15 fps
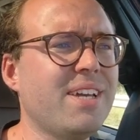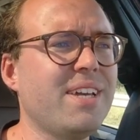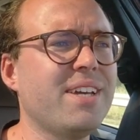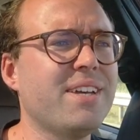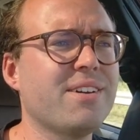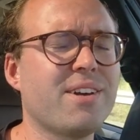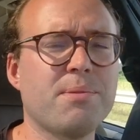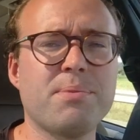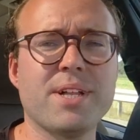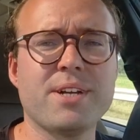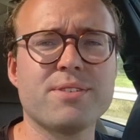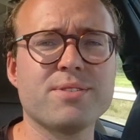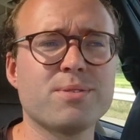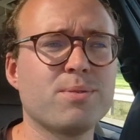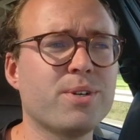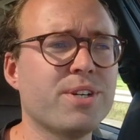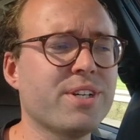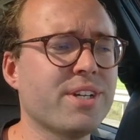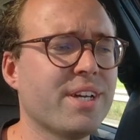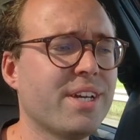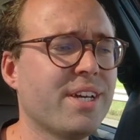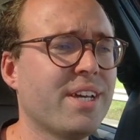and a couple hours of
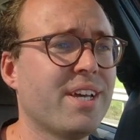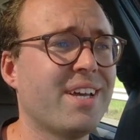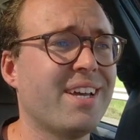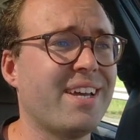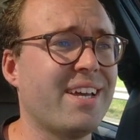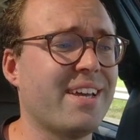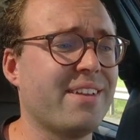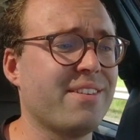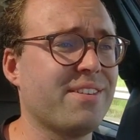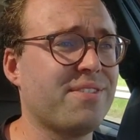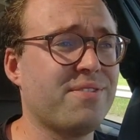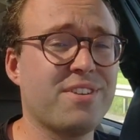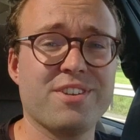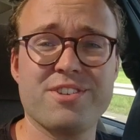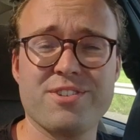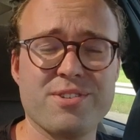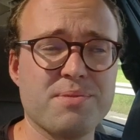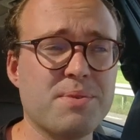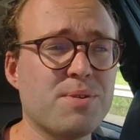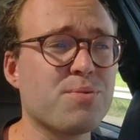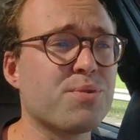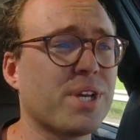work, and this thing
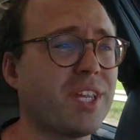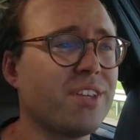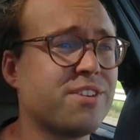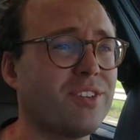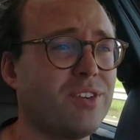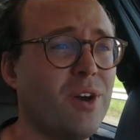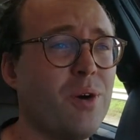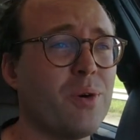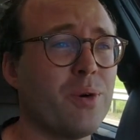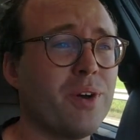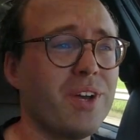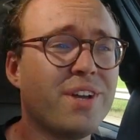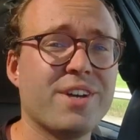should be ready to go.